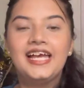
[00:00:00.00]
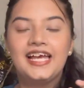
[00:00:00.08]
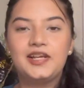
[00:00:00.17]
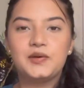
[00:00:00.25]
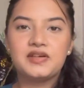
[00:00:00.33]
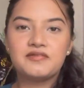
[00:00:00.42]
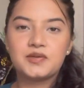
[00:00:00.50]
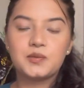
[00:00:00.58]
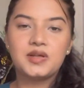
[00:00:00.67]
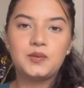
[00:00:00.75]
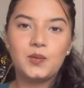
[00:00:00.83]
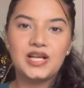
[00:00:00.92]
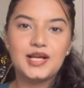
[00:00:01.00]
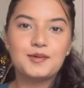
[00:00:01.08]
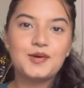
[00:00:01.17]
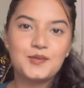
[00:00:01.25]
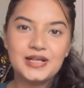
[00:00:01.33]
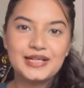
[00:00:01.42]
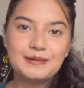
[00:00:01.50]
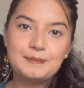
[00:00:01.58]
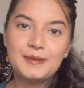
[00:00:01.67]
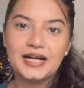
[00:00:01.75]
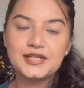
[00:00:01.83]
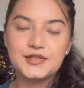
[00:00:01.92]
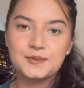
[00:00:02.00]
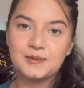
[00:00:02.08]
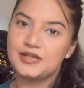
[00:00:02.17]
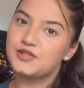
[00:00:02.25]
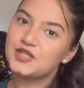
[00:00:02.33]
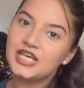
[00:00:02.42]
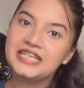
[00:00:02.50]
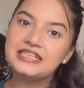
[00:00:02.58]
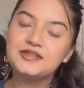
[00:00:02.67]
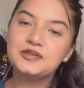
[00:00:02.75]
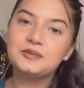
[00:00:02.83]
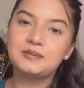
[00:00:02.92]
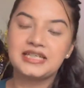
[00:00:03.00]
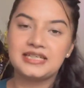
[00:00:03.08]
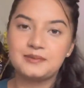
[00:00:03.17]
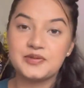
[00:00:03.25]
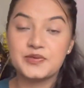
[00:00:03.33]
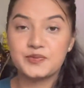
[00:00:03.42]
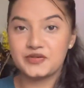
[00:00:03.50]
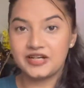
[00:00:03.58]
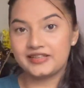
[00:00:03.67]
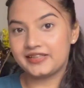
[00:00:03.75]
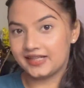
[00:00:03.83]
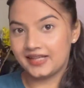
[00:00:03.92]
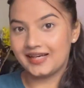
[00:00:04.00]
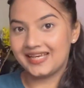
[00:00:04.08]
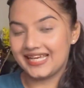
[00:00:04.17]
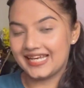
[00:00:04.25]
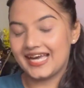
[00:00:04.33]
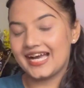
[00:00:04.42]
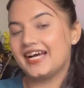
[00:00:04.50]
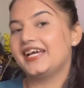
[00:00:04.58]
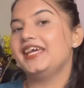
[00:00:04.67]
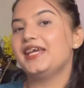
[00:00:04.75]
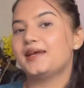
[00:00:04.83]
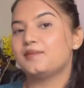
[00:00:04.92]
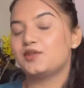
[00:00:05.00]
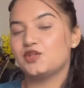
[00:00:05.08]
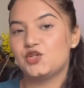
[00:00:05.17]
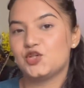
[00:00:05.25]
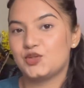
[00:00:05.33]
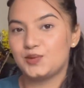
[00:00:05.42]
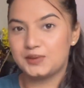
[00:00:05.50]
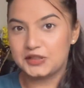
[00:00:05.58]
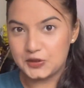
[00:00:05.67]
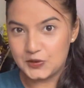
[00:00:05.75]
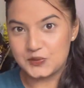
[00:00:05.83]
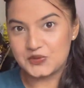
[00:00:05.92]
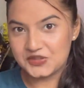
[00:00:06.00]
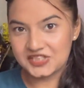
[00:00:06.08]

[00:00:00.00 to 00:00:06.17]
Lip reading: Hello everyone, welcome or welcome back to my channel. My name is Prarthana and I am your German coach.